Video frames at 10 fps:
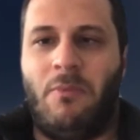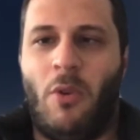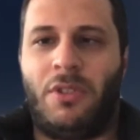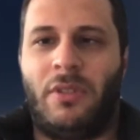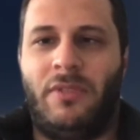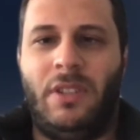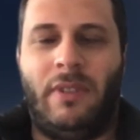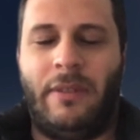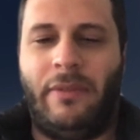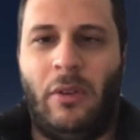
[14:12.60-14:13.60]
most of
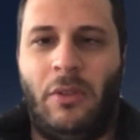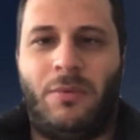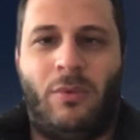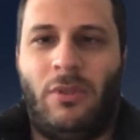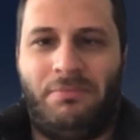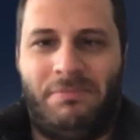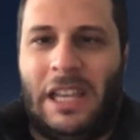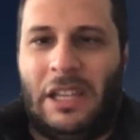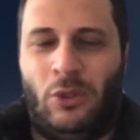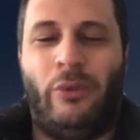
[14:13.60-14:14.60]
DeFi flows were
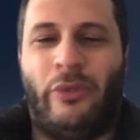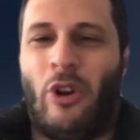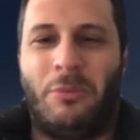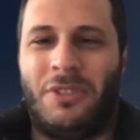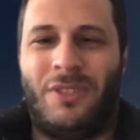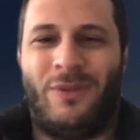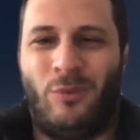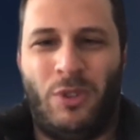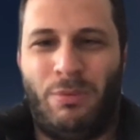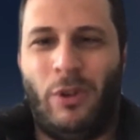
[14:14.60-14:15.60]
like two firms
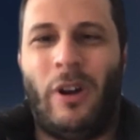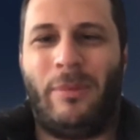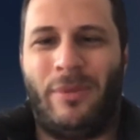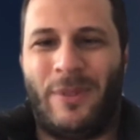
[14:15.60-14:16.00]
which blew up